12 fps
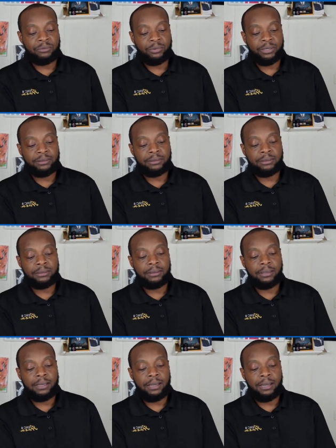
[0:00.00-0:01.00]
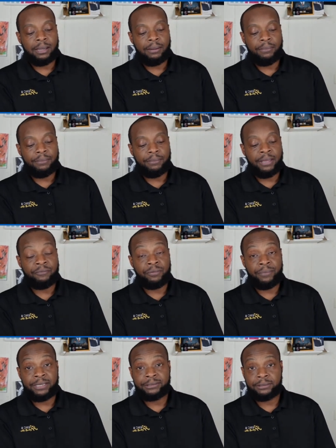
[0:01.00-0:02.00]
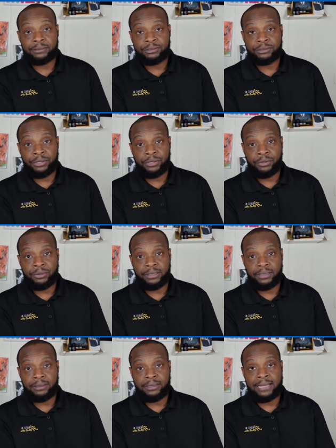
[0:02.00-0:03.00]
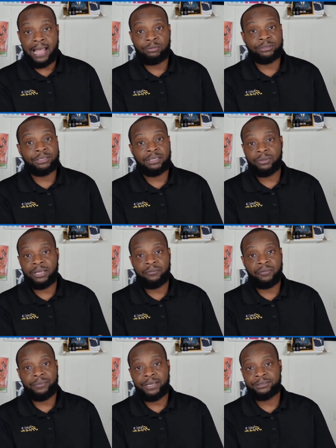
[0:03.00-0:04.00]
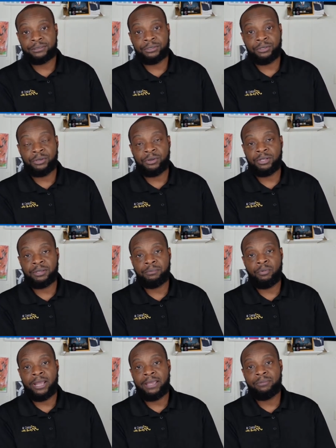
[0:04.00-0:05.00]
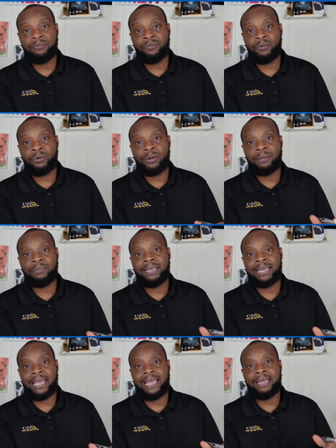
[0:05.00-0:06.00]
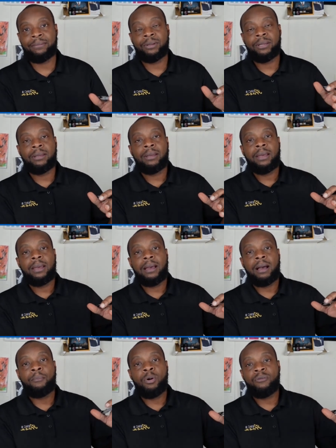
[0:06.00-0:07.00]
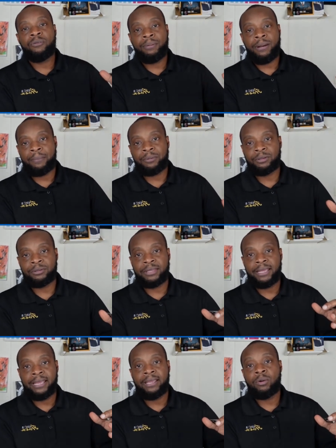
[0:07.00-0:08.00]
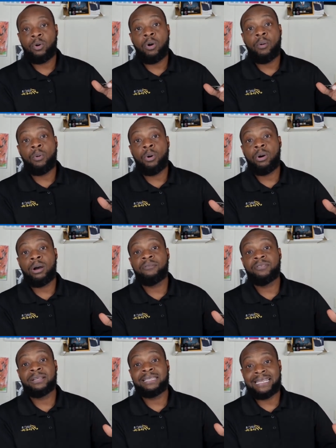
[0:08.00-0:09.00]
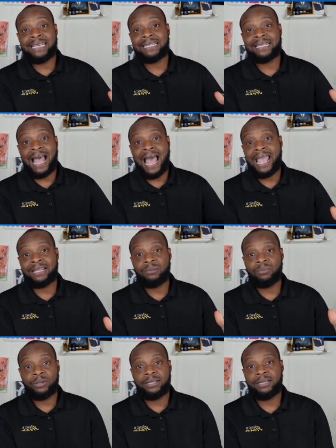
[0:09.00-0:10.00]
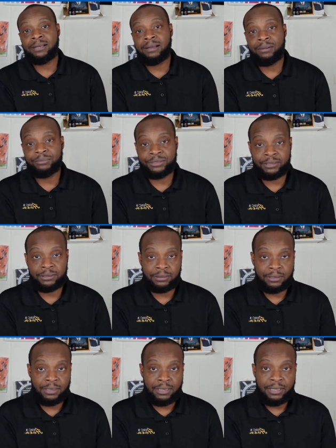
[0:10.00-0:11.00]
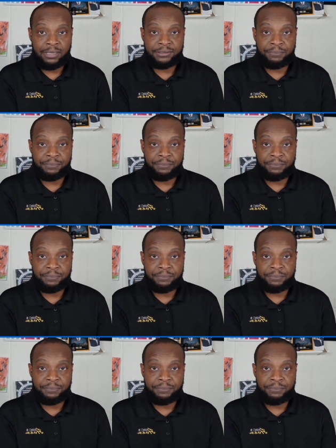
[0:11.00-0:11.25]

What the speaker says: dealing with information security, and I was dealing with information security way before it became a more of a popular thing or more of a needed item when it comes to